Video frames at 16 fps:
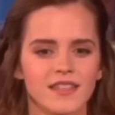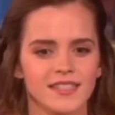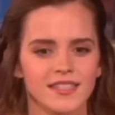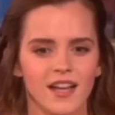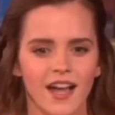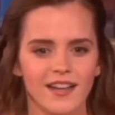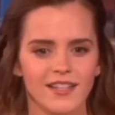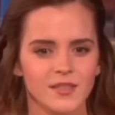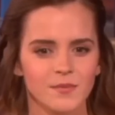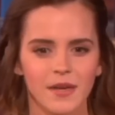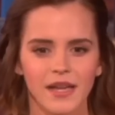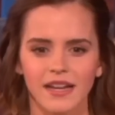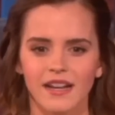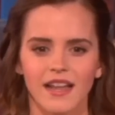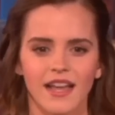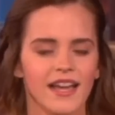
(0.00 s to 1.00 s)
And this guy just
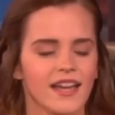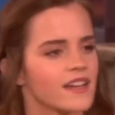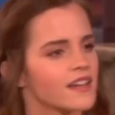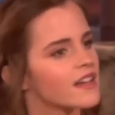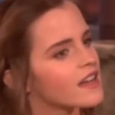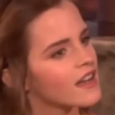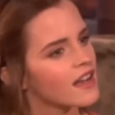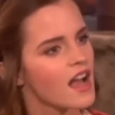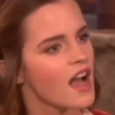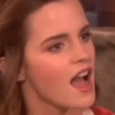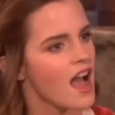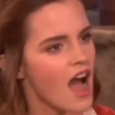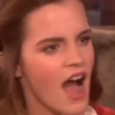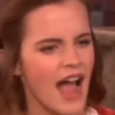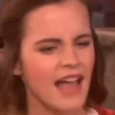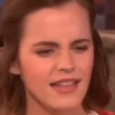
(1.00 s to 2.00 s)
being like,
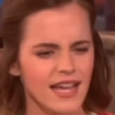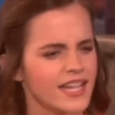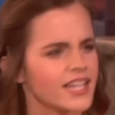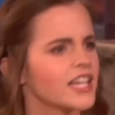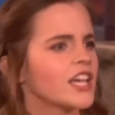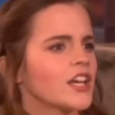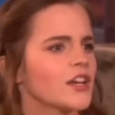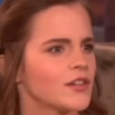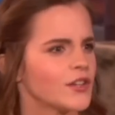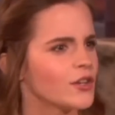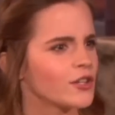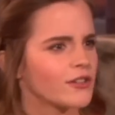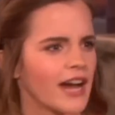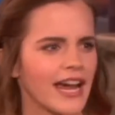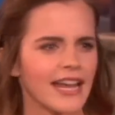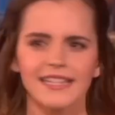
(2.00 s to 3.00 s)
I like you, you're
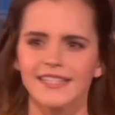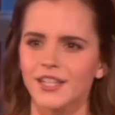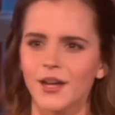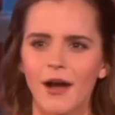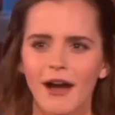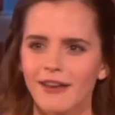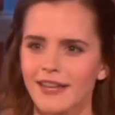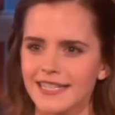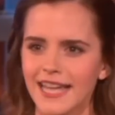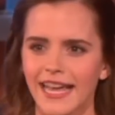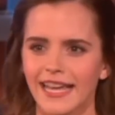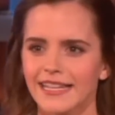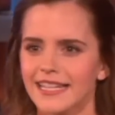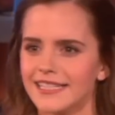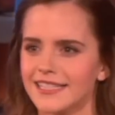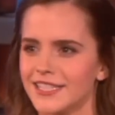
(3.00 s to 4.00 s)
great, let's go out on a
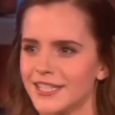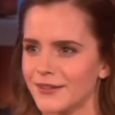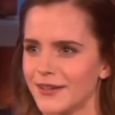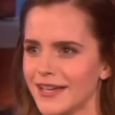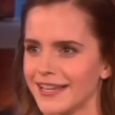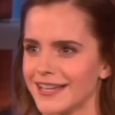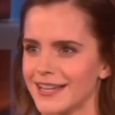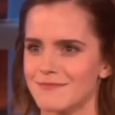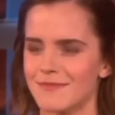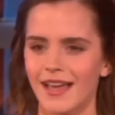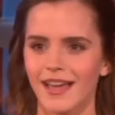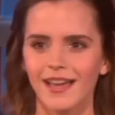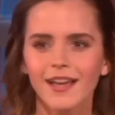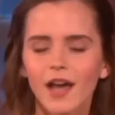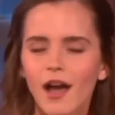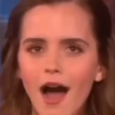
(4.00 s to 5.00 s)
date, let's do it. And I'm
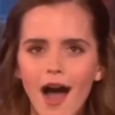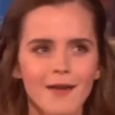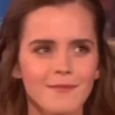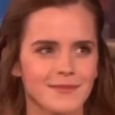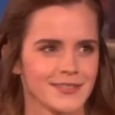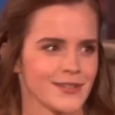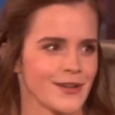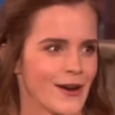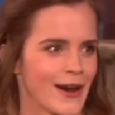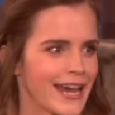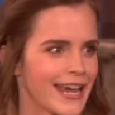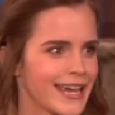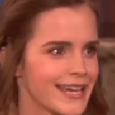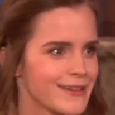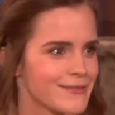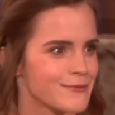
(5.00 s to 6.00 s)
like, I'm
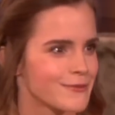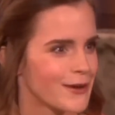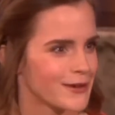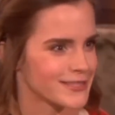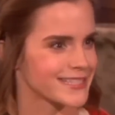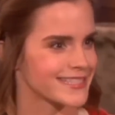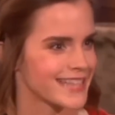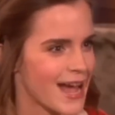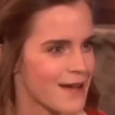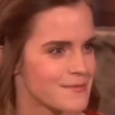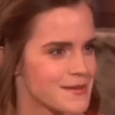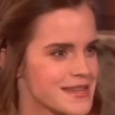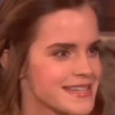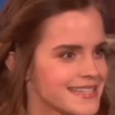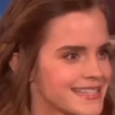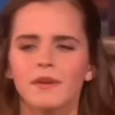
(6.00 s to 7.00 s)
sorry, what just
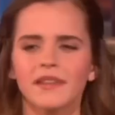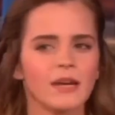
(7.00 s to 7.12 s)
happened?